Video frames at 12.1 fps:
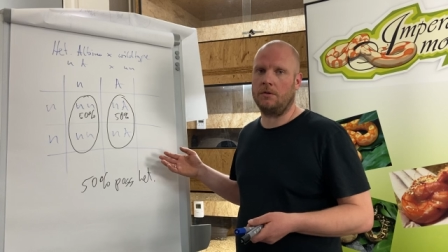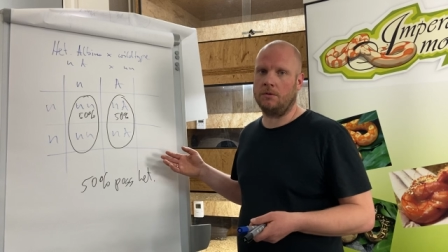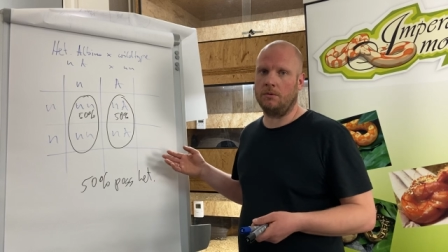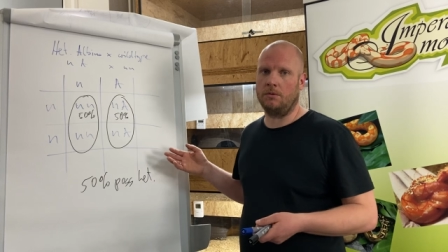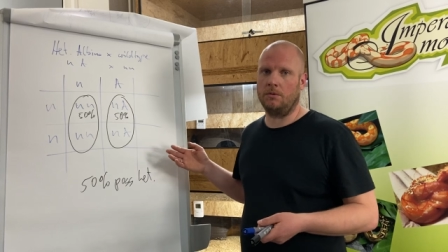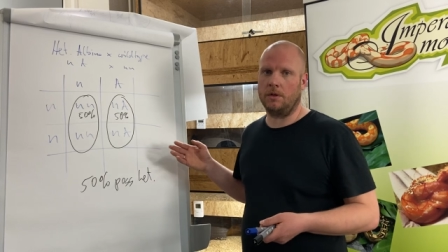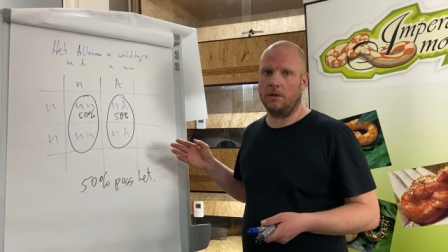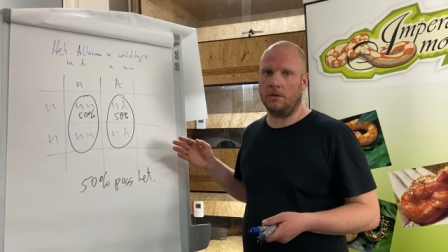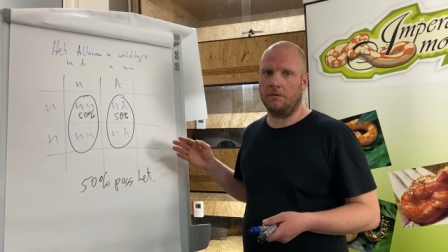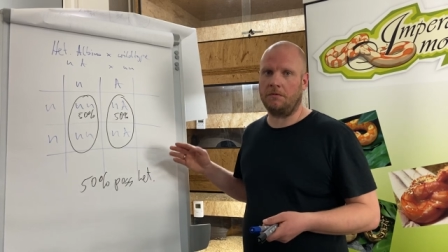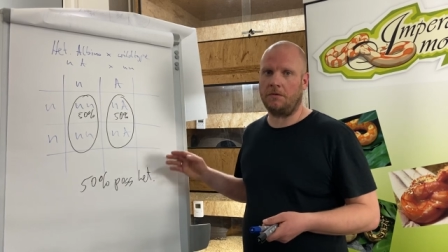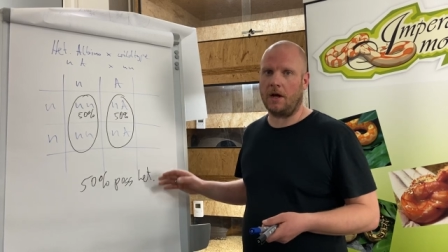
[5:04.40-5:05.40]
you
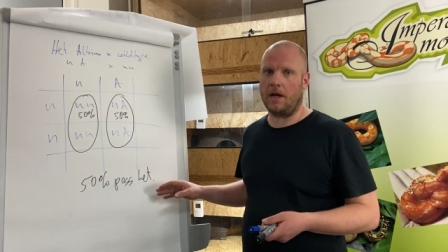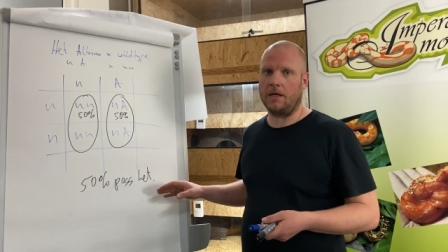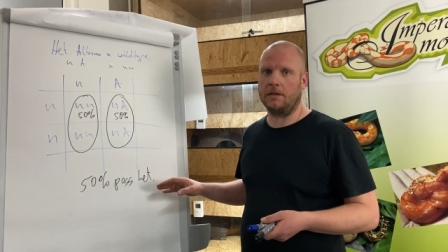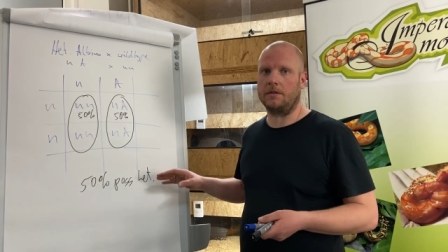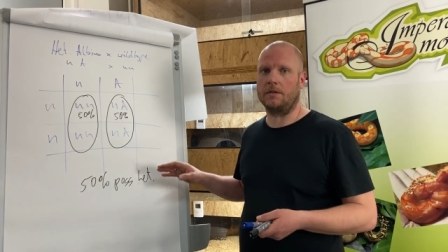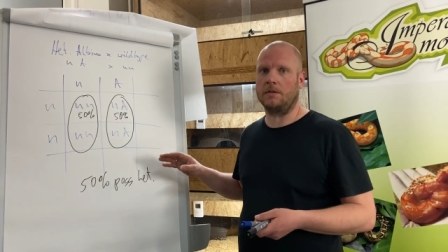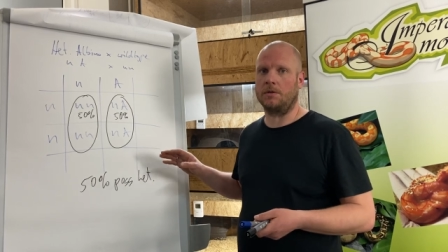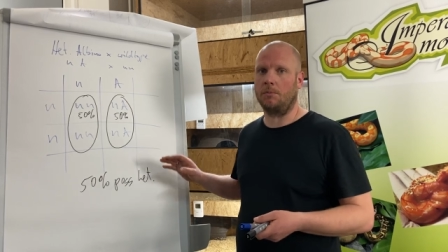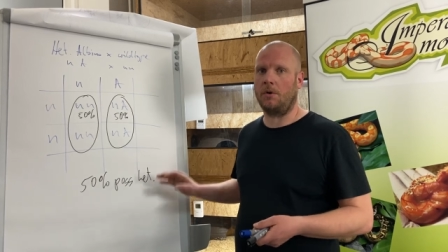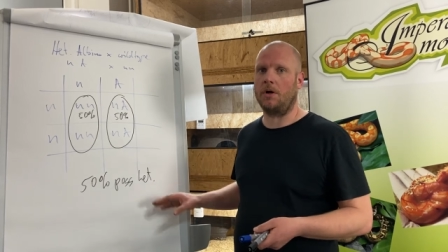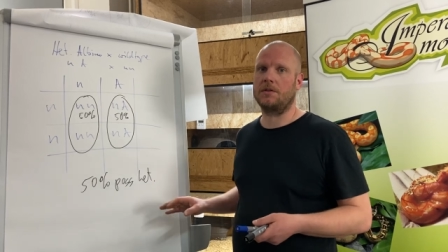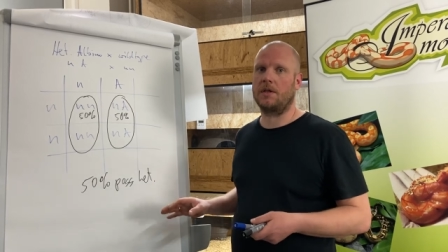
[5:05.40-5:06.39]
uh, find the
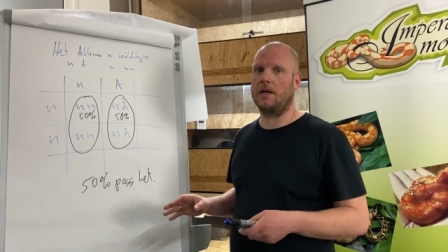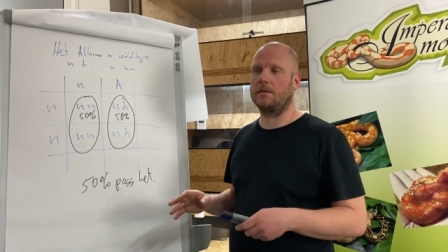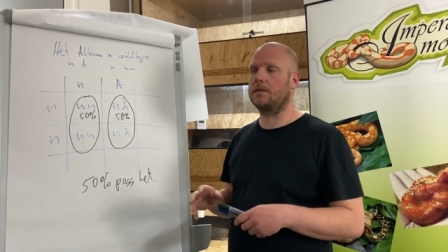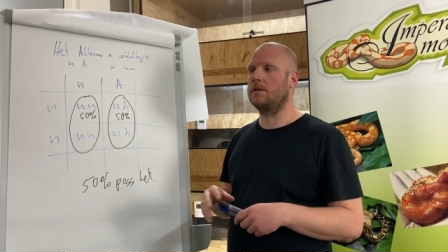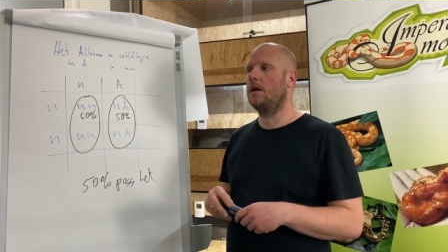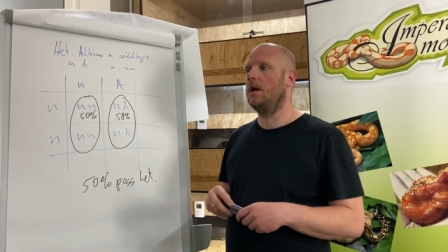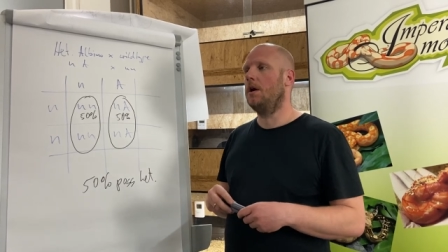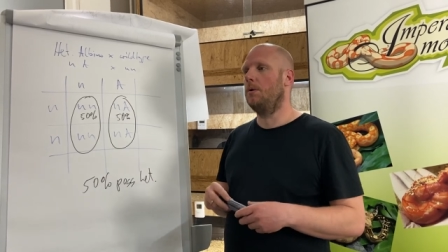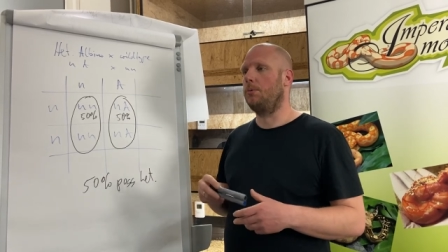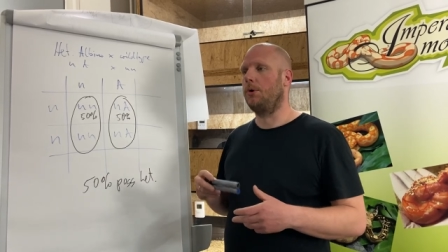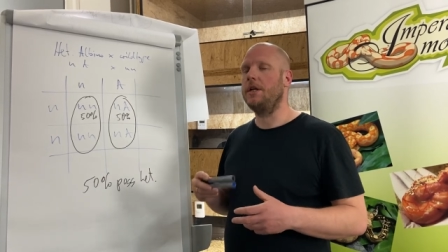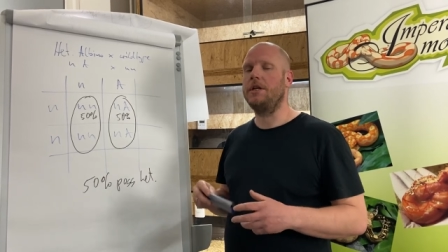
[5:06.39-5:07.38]
poss hets
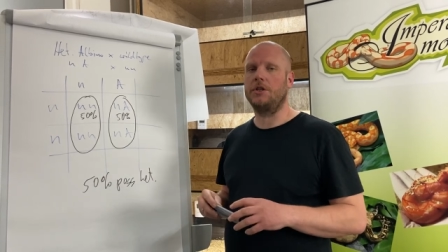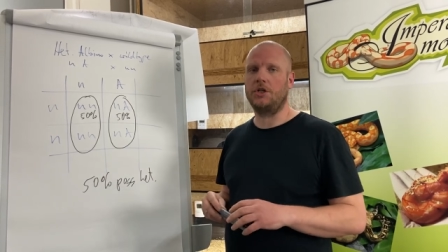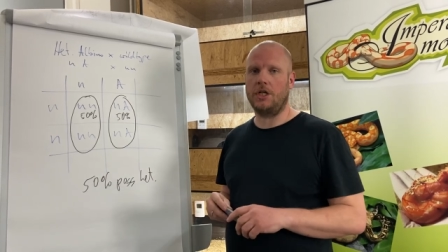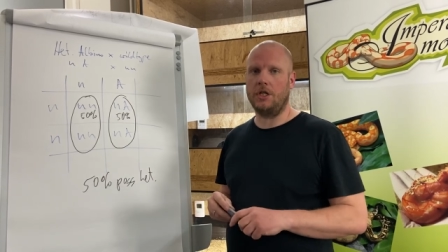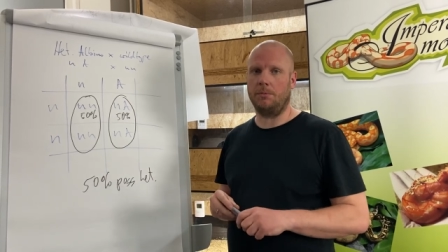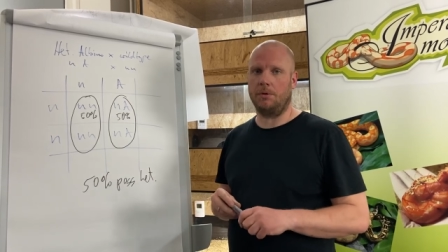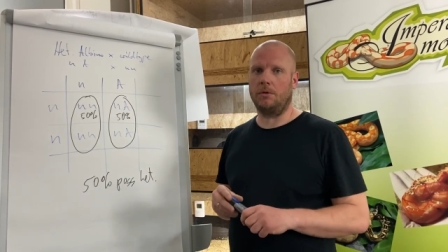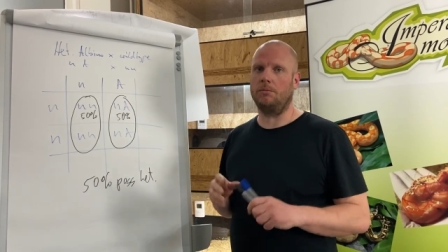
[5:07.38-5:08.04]
pretty cheap.